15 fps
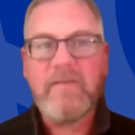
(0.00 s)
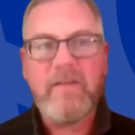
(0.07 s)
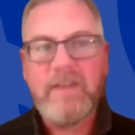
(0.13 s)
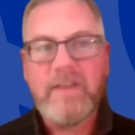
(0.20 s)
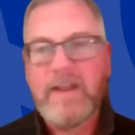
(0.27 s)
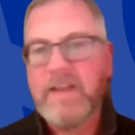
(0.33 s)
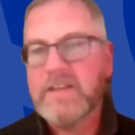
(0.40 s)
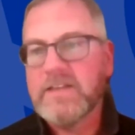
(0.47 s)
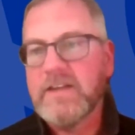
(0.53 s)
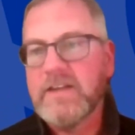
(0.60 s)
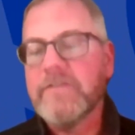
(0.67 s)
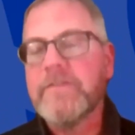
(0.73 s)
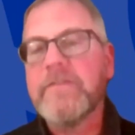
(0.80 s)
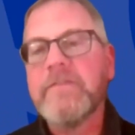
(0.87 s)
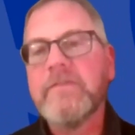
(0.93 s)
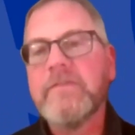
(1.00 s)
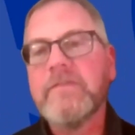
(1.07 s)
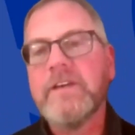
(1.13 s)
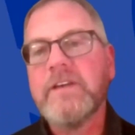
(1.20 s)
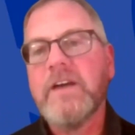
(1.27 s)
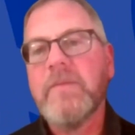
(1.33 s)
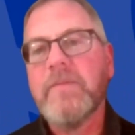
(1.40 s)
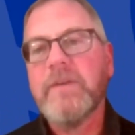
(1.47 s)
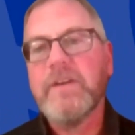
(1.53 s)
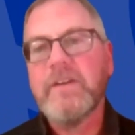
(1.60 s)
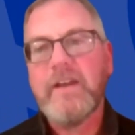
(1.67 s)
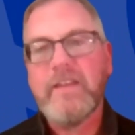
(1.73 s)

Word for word: Maybe they get stiff, uh, but